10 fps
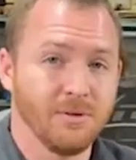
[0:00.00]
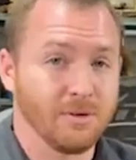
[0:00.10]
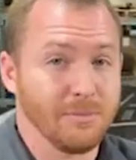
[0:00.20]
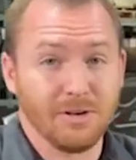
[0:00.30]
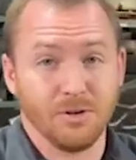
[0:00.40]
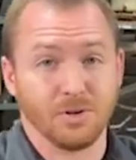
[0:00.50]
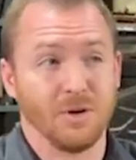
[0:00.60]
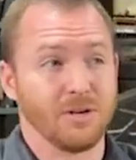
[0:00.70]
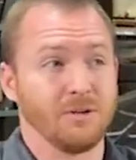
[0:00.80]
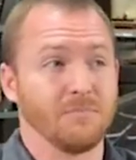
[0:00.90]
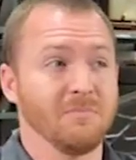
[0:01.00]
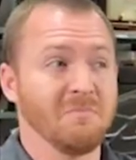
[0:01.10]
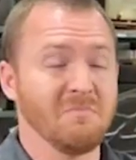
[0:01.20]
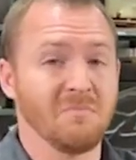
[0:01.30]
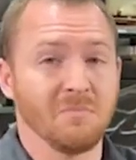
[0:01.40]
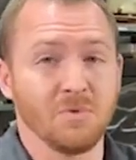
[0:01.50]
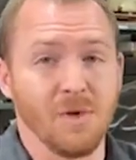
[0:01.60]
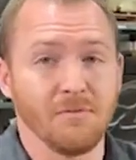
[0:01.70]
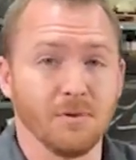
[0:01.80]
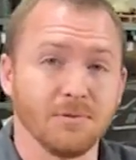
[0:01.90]
What about in your trunk? Do you
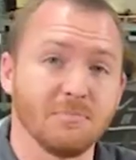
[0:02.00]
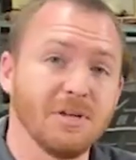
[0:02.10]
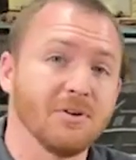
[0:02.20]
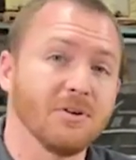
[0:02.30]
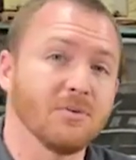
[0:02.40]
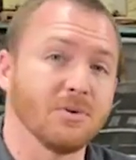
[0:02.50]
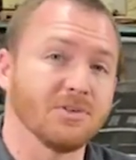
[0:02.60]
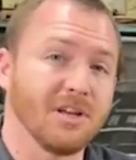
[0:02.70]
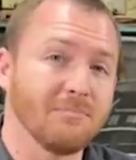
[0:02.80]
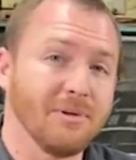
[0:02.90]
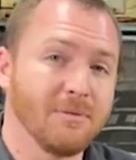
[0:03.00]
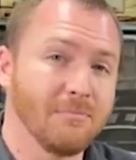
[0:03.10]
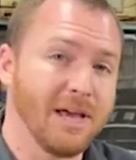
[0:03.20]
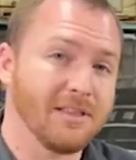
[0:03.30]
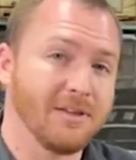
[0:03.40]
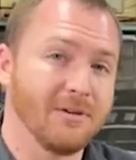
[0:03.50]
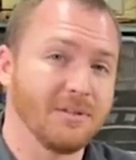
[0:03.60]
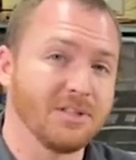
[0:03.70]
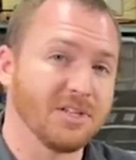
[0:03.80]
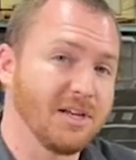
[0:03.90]
have an old speaker or sub back there
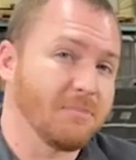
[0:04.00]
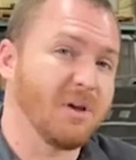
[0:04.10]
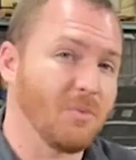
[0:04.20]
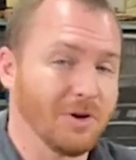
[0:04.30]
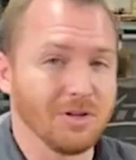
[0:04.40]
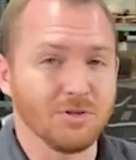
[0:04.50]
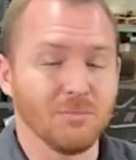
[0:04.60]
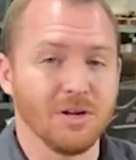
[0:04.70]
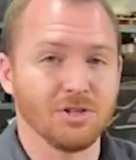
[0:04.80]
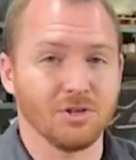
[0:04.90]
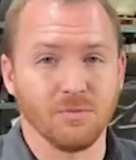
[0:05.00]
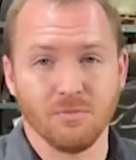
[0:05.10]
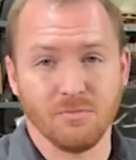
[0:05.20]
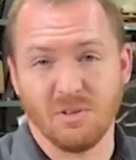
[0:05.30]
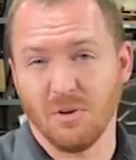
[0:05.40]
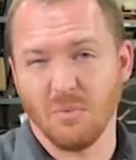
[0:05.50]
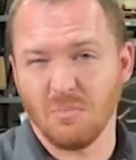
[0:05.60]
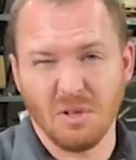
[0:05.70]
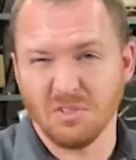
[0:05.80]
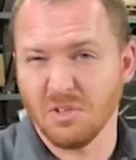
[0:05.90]
that's not working so much, or you know,
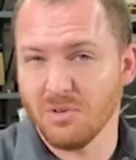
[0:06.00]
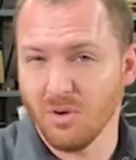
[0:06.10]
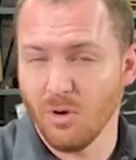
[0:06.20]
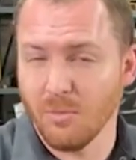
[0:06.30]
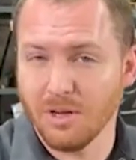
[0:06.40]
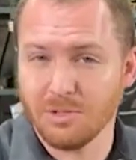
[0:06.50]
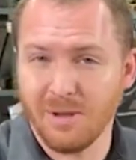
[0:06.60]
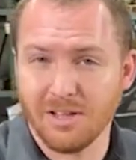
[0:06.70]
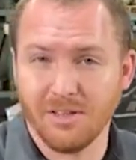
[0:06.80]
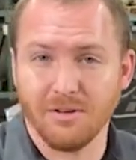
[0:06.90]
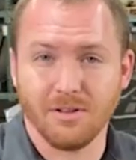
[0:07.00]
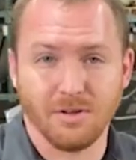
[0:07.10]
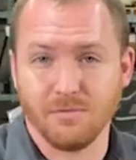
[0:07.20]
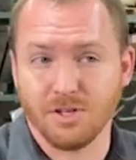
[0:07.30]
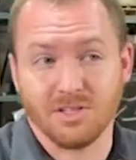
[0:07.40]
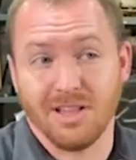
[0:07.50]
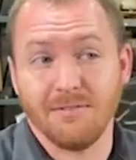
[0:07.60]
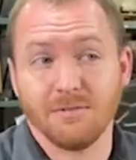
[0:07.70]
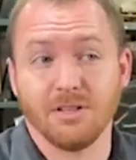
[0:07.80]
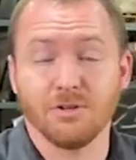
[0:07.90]
isn't doing a whole bunch back there that you've just
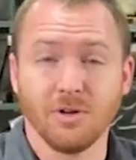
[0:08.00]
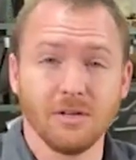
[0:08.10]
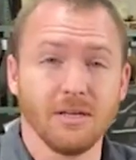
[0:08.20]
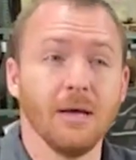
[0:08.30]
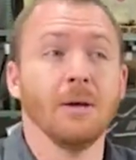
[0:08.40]
left in the trunk?